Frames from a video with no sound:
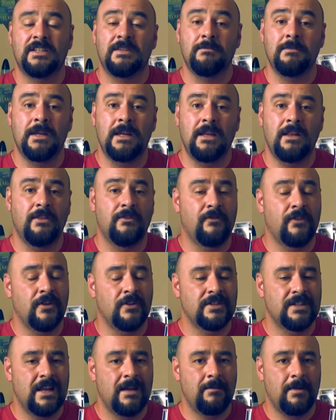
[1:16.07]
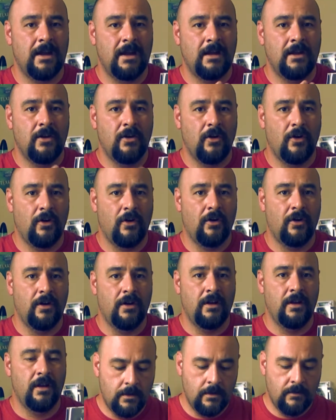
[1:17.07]
To me, the first time I
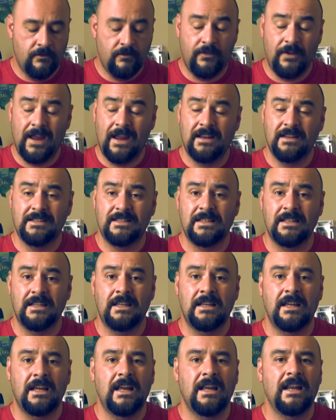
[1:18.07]
heard Fantasy,